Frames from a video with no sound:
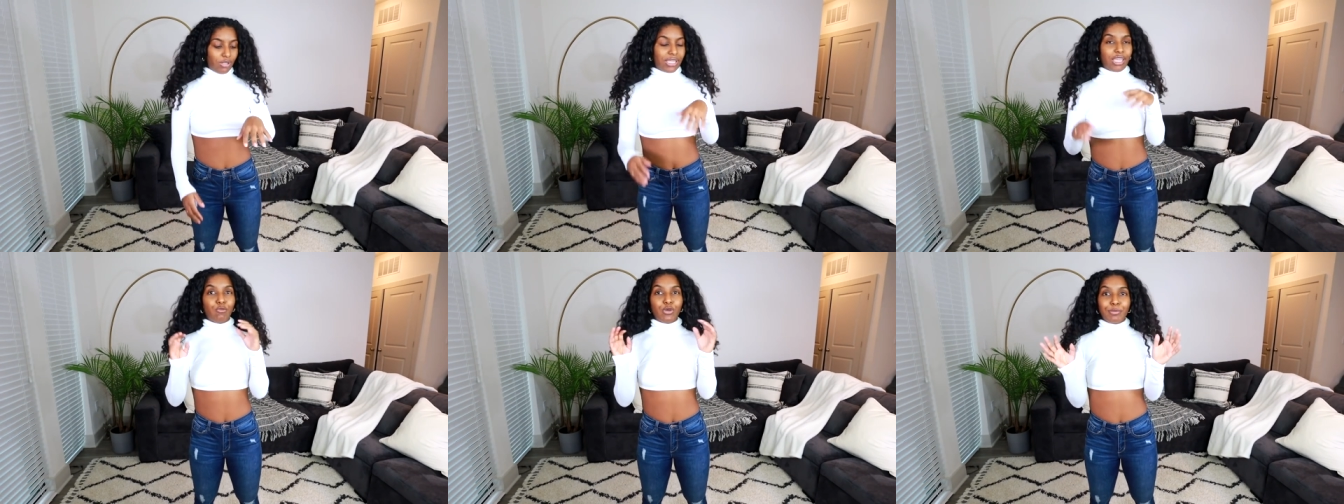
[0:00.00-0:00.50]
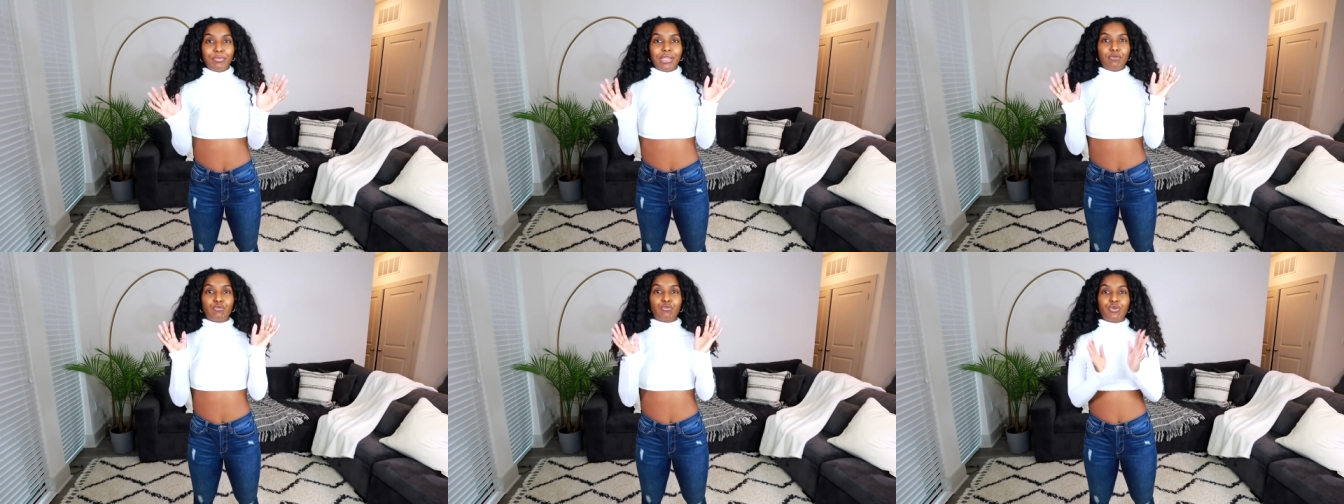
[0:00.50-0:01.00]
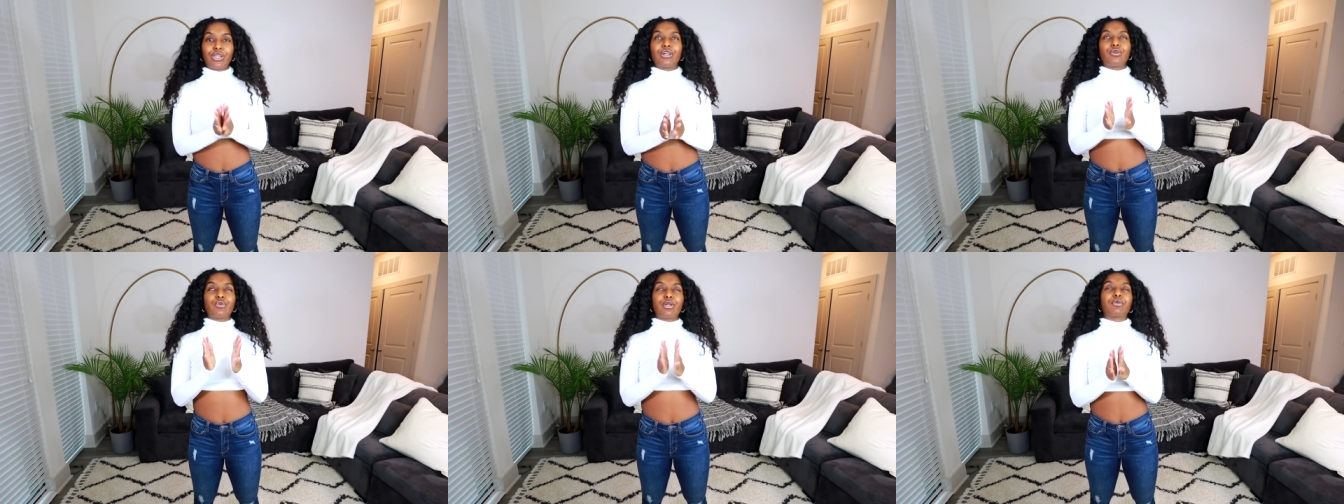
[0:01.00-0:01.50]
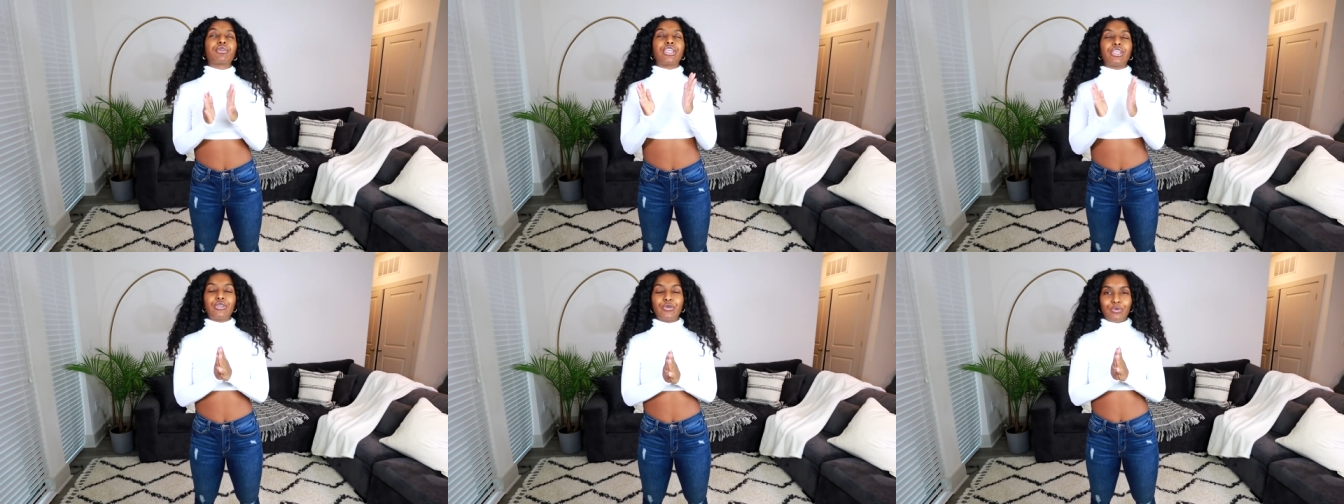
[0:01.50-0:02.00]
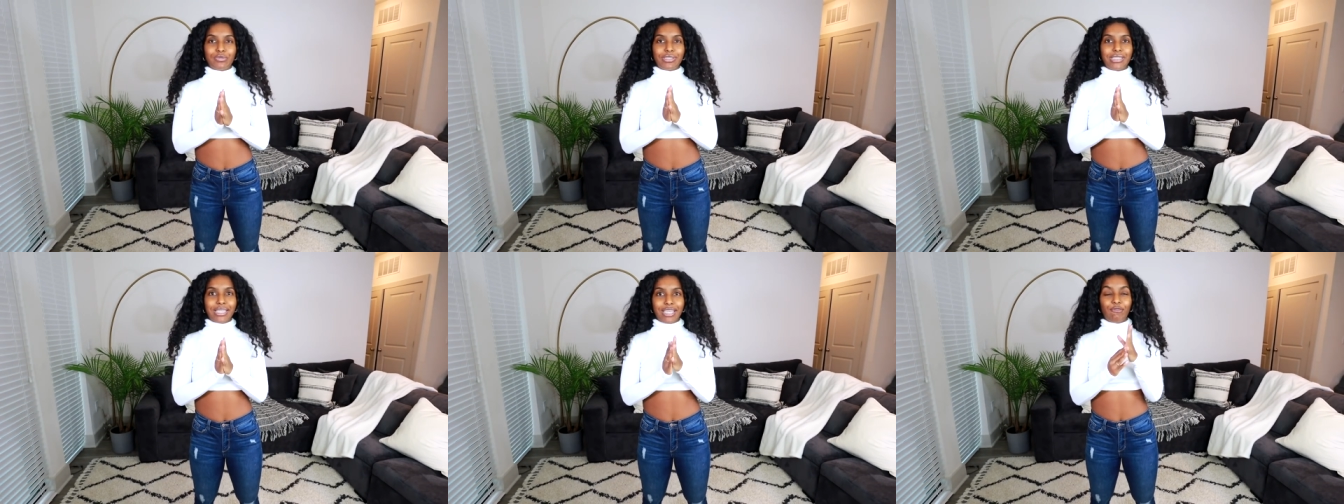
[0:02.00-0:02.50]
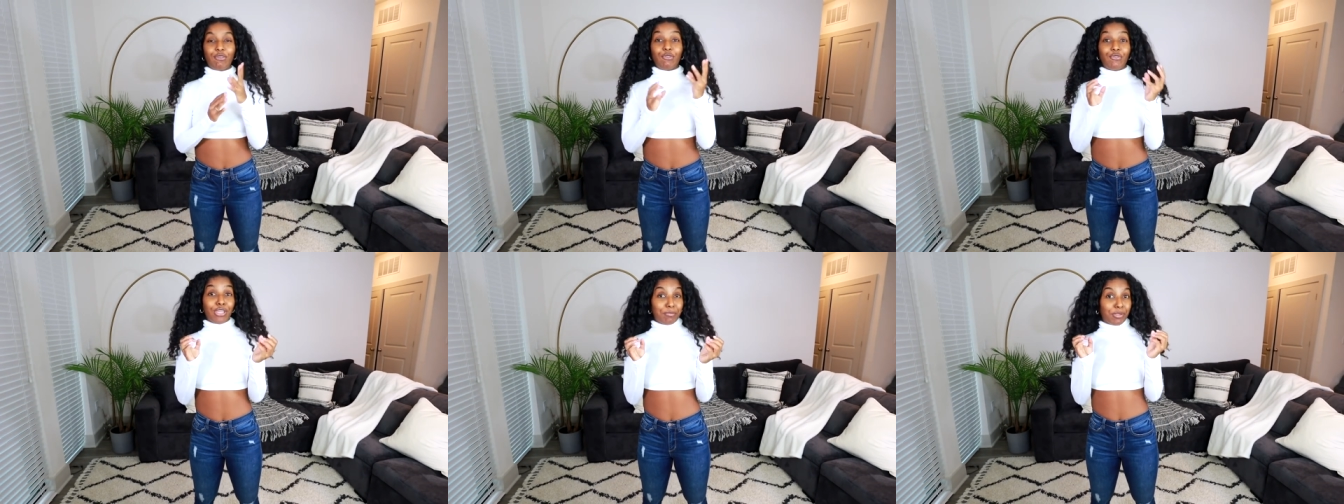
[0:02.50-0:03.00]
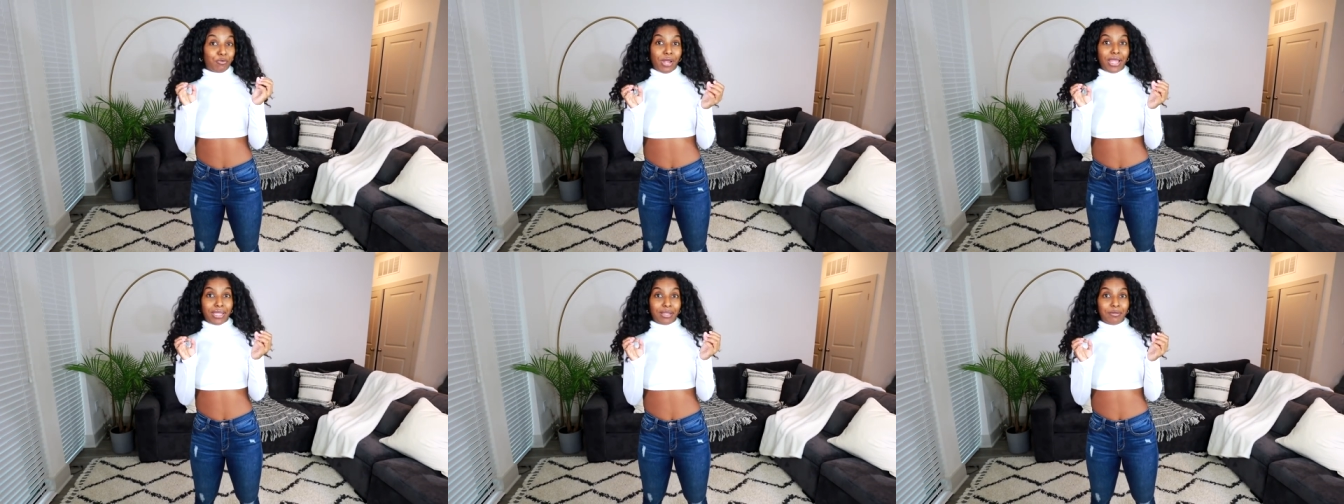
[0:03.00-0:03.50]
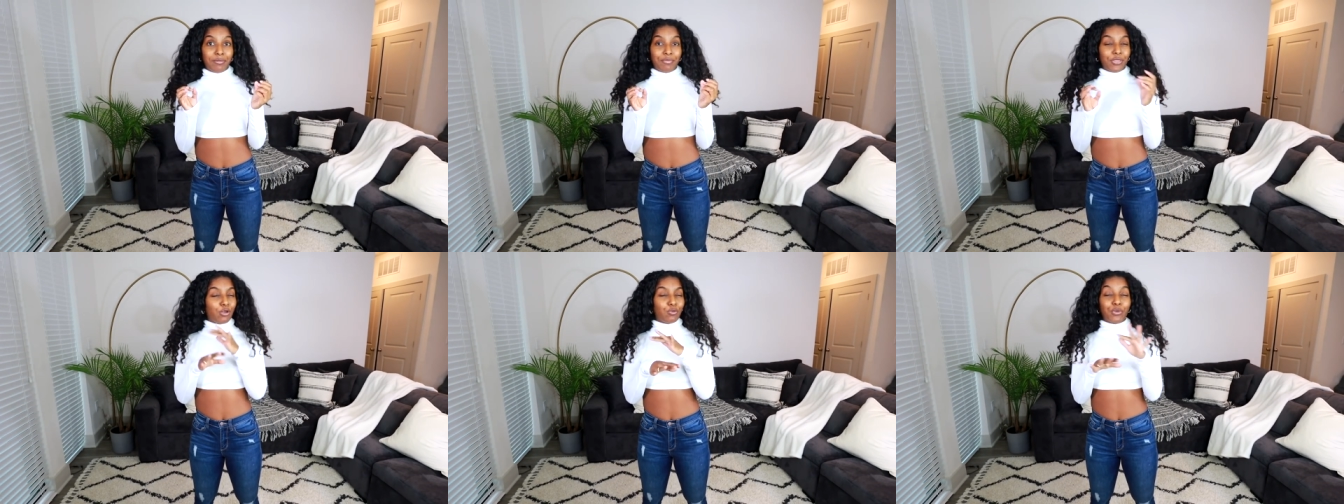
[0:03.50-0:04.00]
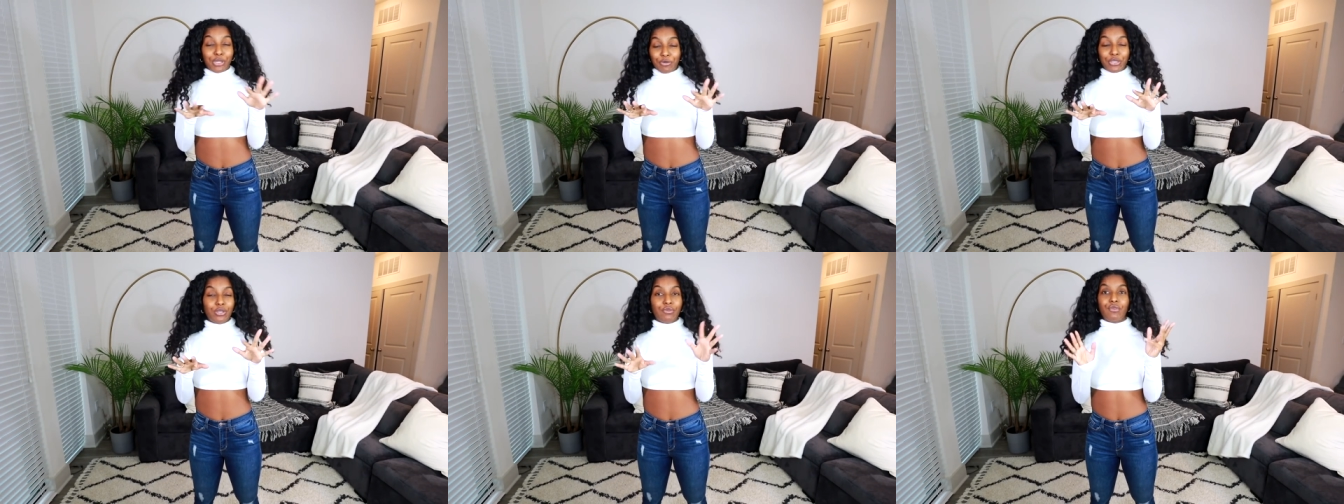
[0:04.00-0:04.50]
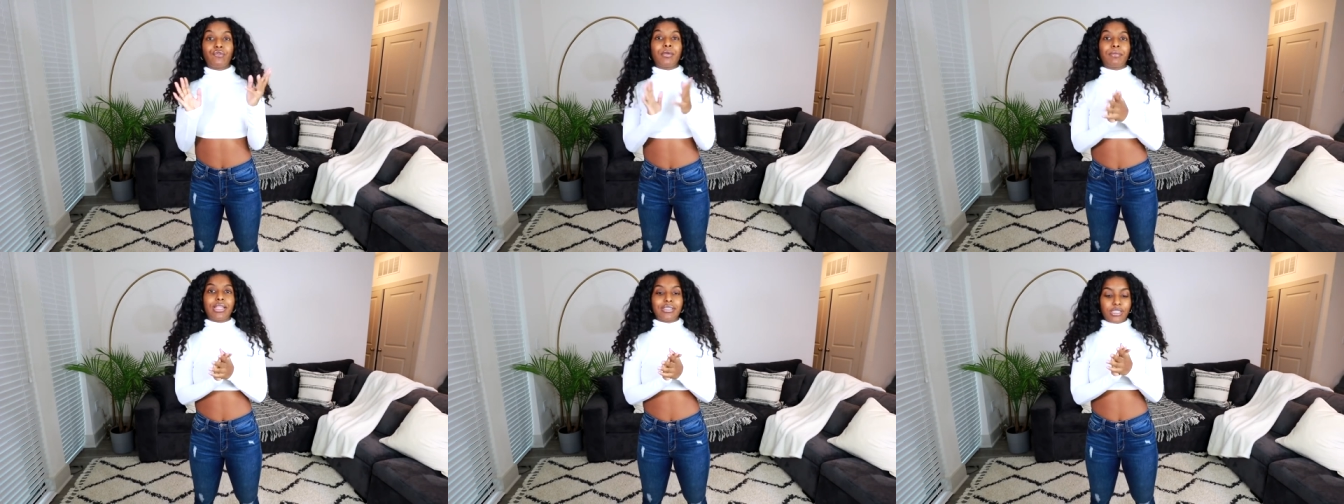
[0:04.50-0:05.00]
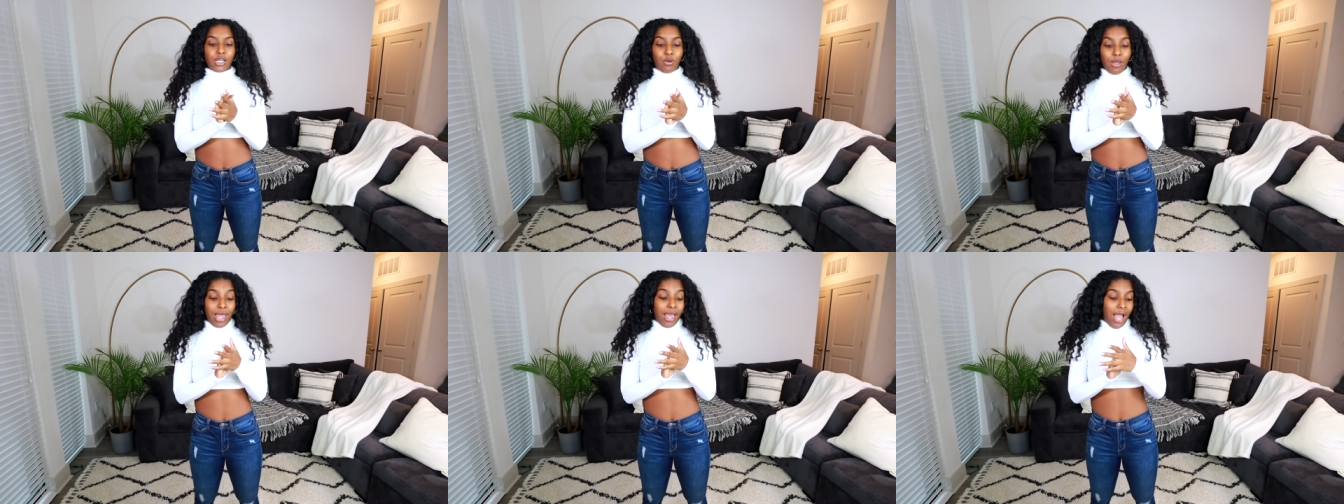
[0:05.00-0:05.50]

Like it would have been real, real cute if it fit me right real cute if it fit me so